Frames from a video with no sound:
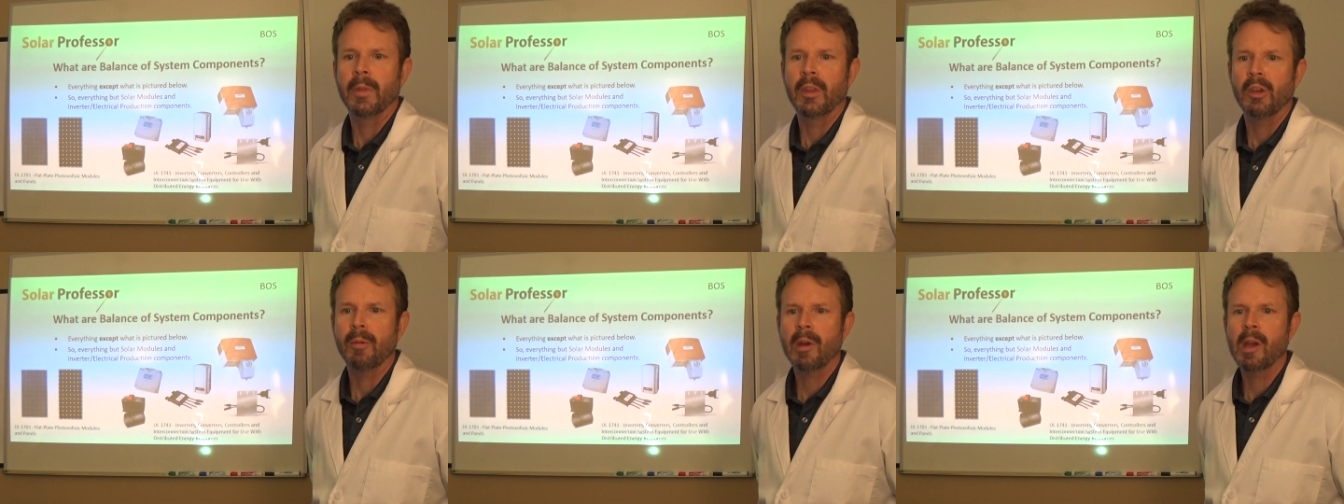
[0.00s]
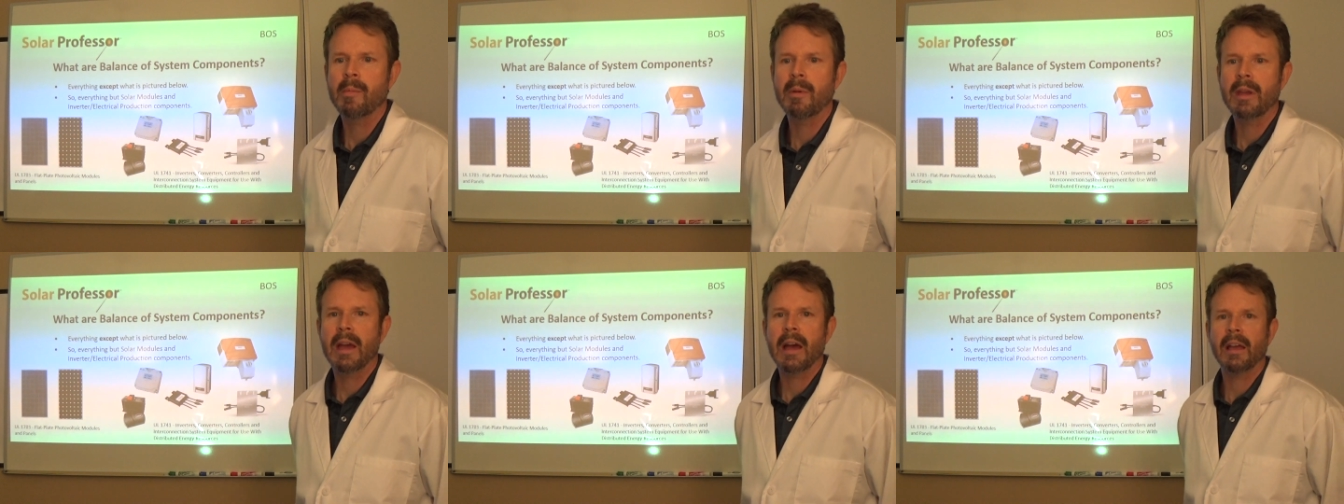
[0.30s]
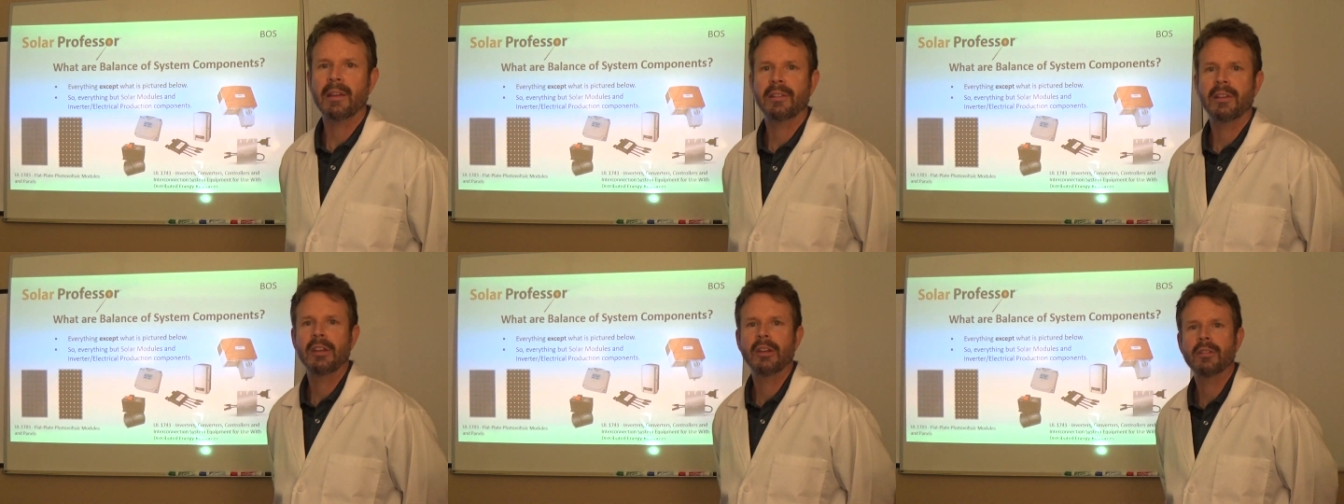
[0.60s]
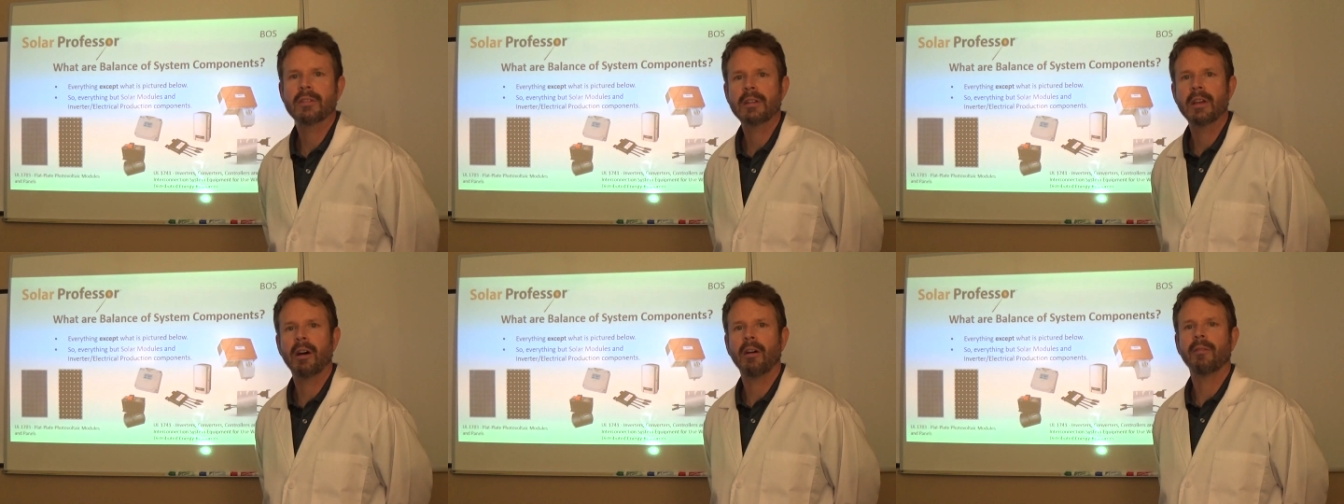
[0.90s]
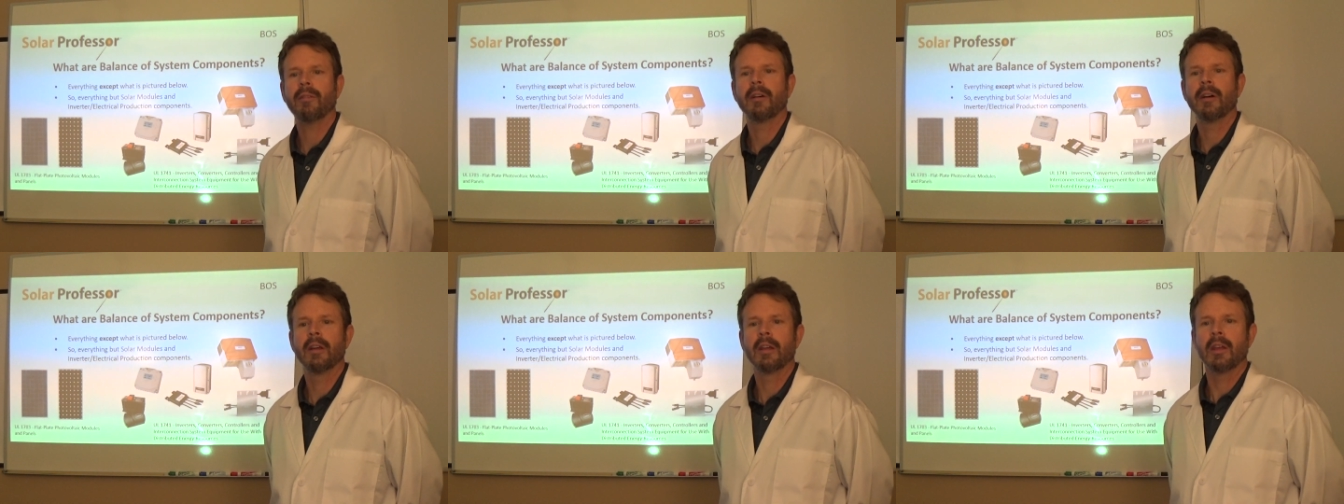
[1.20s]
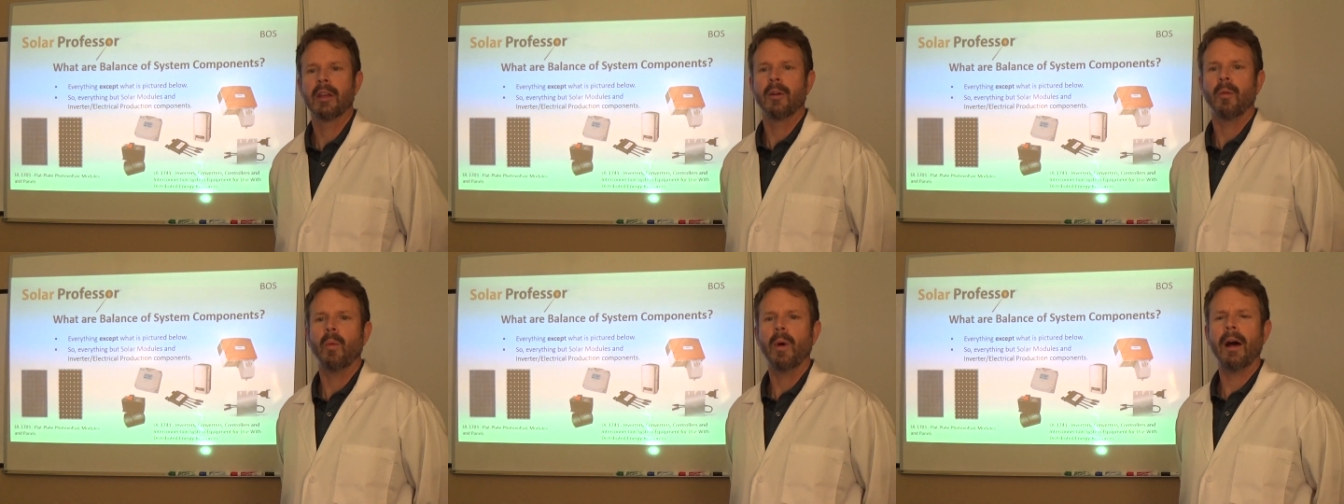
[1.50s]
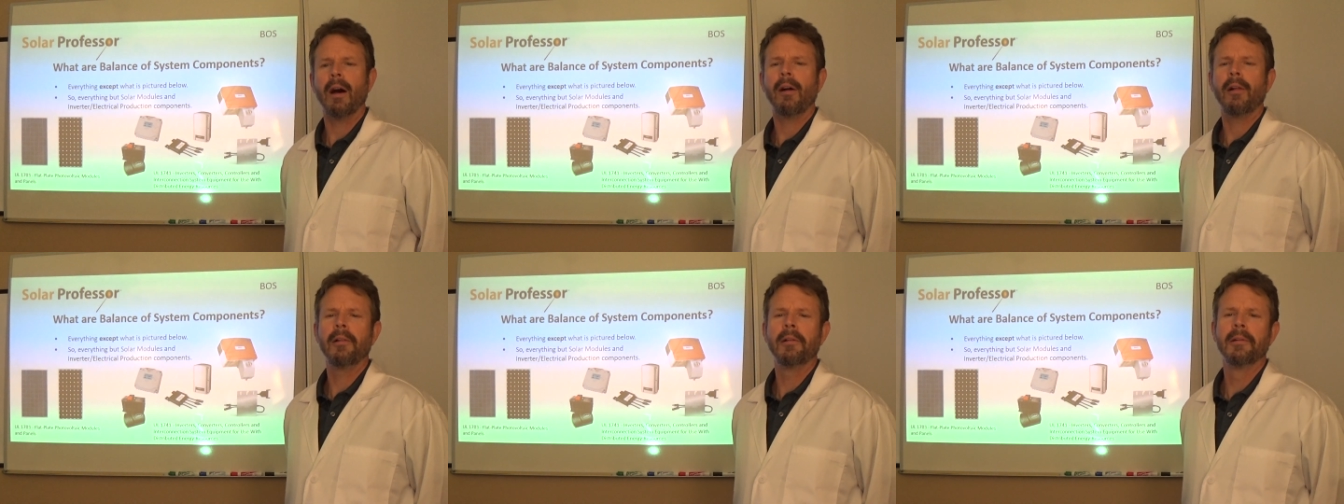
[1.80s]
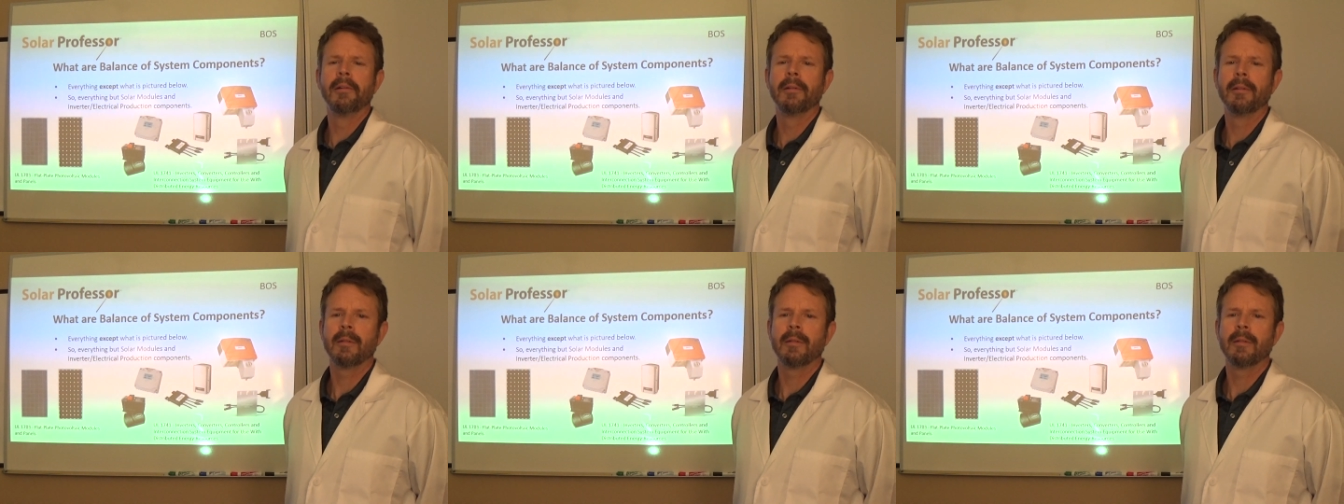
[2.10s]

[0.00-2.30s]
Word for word: you may be asking yourself, well,